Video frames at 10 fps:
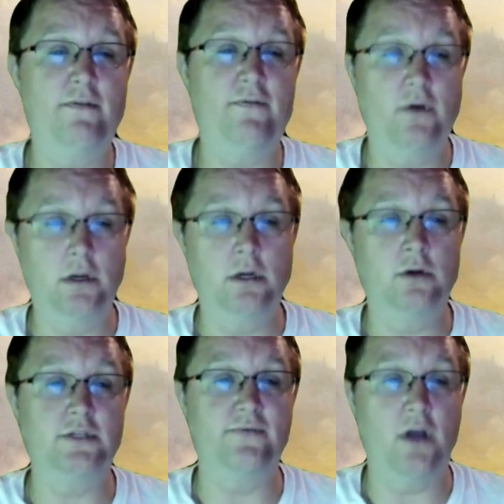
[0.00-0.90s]

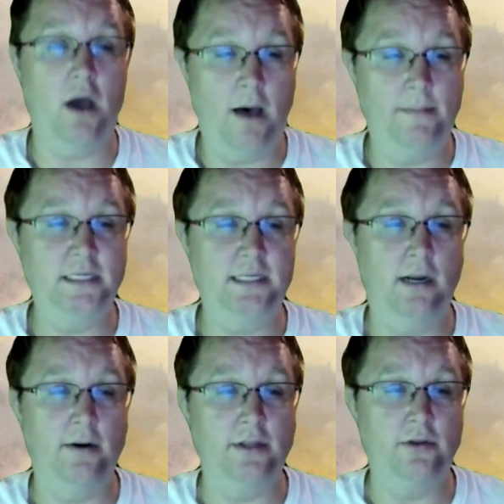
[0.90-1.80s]
footnotes of
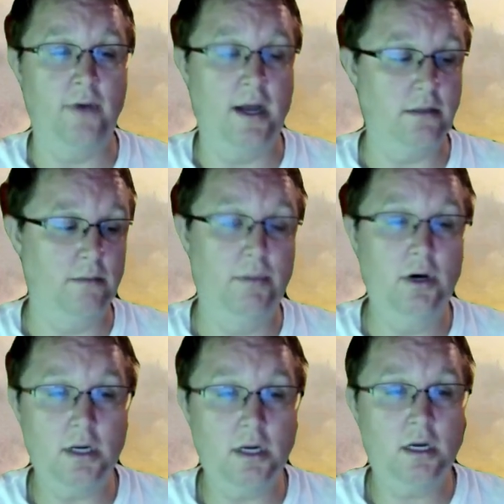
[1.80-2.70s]
commentary throughout the
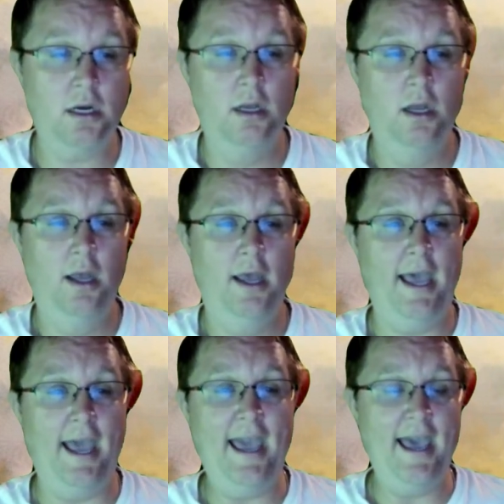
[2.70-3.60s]
book,
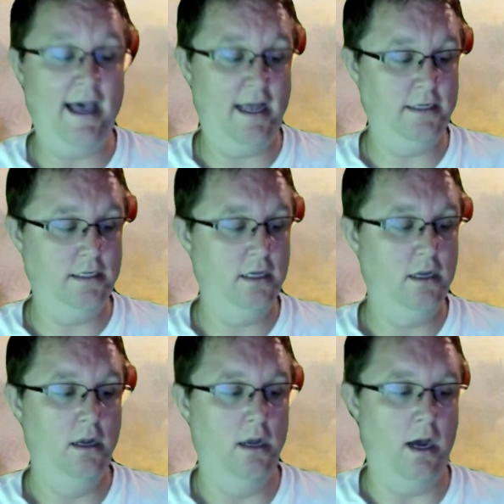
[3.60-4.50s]
and
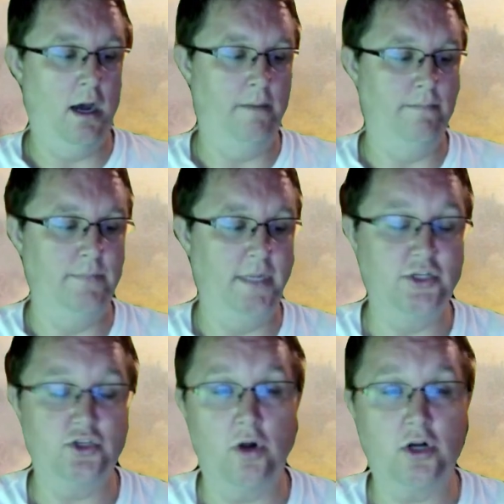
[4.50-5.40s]
um,
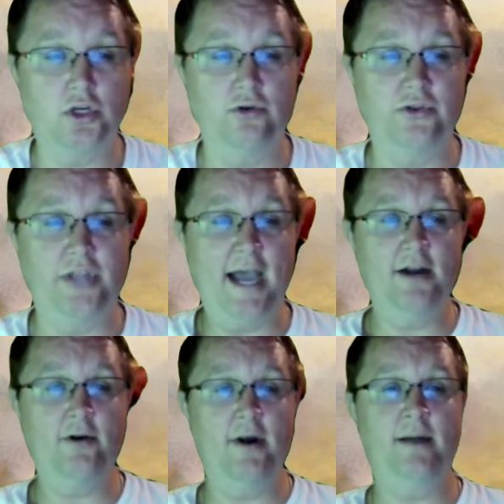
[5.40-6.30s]
instructional
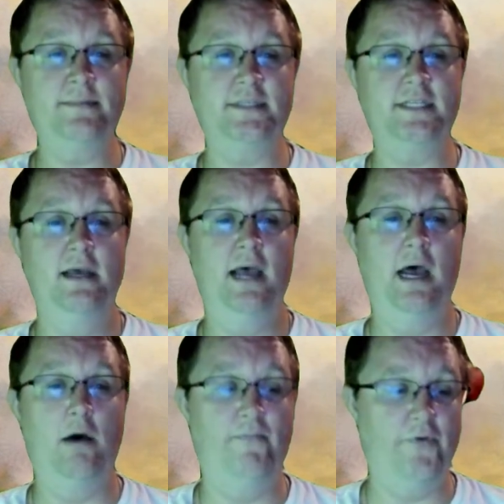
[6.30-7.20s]
diagrams,
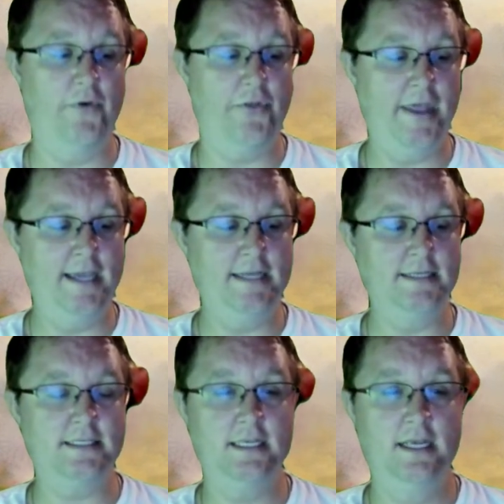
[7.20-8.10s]
helpful
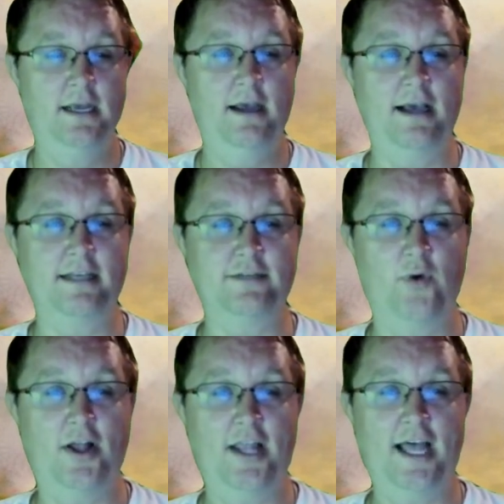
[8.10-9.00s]
things, as
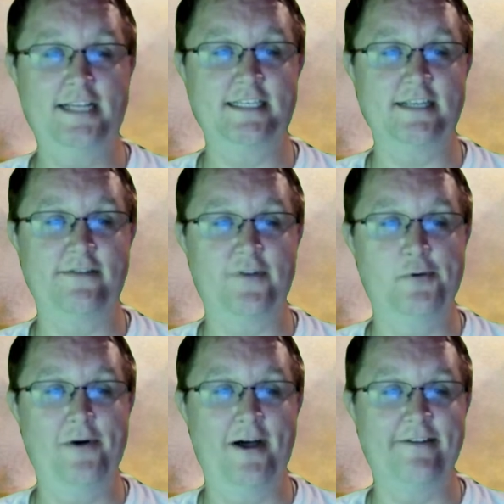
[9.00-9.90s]
well as a few
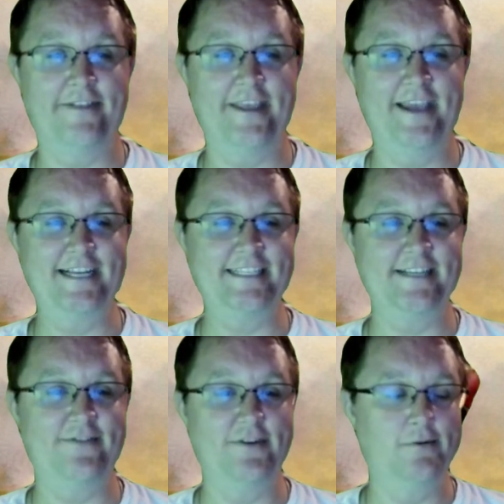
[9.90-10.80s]
other things if
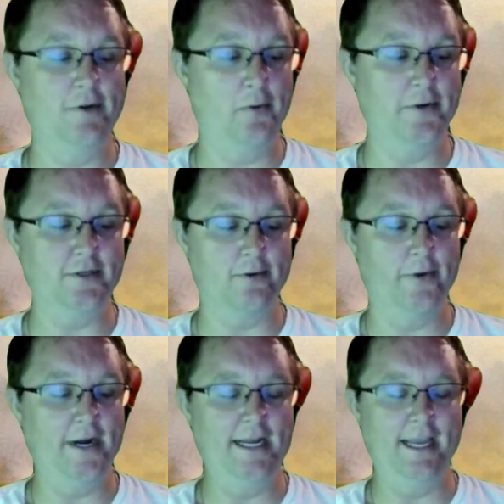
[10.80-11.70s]
you know what you're
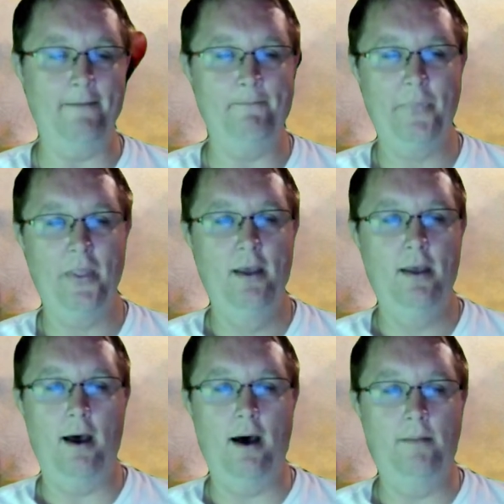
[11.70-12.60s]
reading.
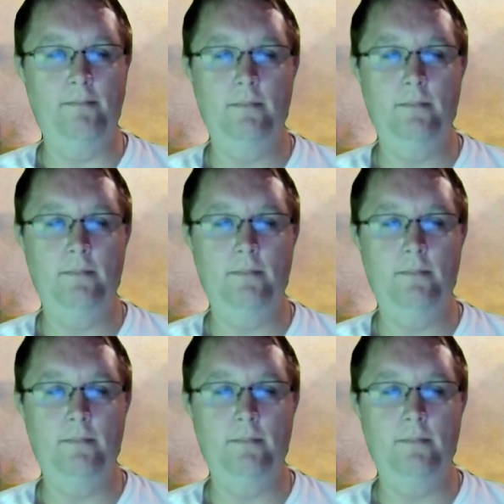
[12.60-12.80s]
Um,